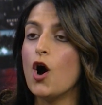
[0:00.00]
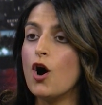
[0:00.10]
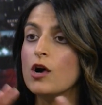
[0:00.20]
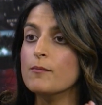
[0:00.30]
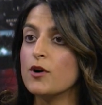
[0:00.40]

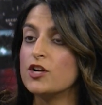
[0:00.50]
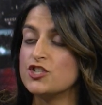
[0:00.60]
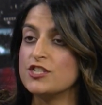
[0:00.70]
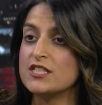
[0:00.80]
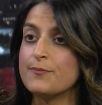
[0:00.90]
all
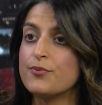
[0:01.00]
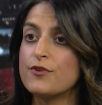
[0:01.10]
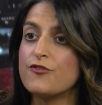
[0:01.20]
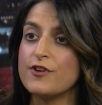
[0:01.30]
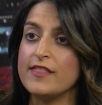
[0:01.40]
margins, the
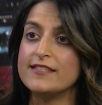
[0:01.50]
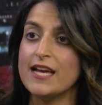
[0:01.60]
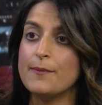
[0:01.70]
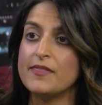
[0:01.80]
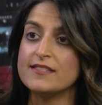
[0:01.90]
periphery and the
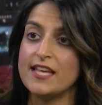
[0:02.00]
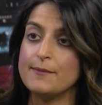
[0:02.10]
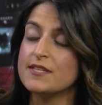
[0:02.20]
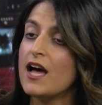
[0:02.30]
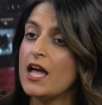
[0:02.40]
depth at the
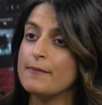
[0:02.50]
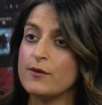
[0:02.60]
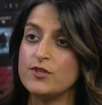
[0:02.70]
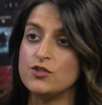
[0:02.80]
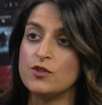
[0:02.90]
same time,
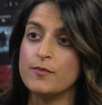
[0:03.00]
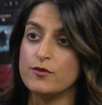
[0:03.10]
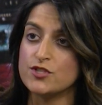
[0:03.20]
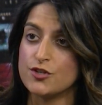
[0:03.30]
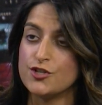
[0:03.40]
like we do with the
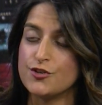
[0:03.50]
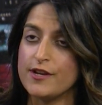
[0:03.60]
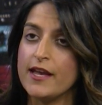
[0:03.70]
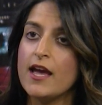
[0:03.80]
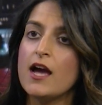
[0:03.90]
Mohs surgery.